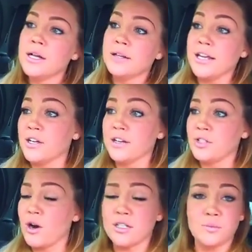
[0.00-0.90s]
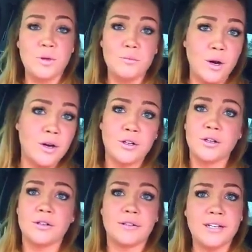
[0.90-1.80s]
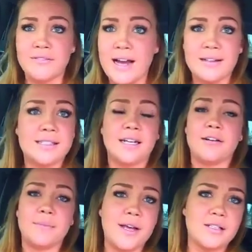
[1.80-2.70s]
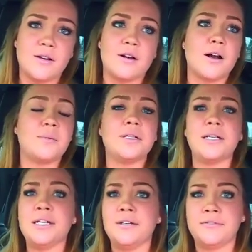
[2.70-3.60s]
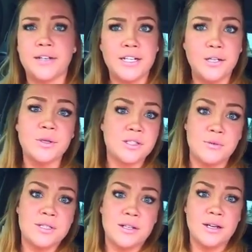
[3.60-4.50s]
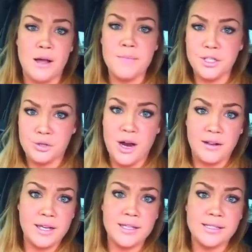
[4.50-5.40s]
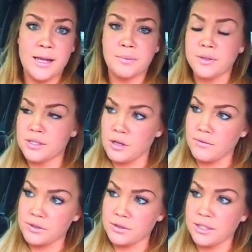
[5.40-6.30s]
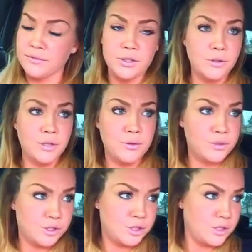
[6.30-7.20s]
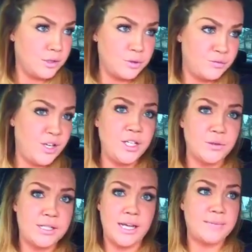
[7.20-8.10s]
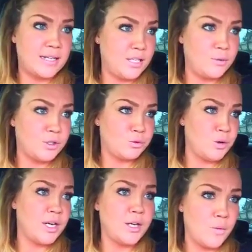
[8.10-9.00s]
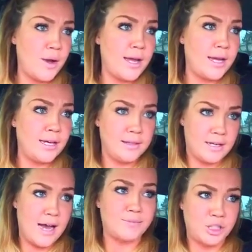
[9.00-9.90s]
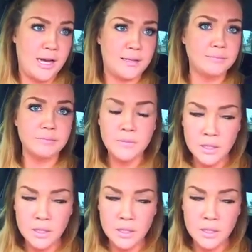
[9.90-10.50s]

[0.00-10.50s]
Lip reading: They could have charged him with murder or involuntary manslaughter, I believe. And it was a mistrial against that police officer, even though he was videotaped as he was running away and the cops shot him.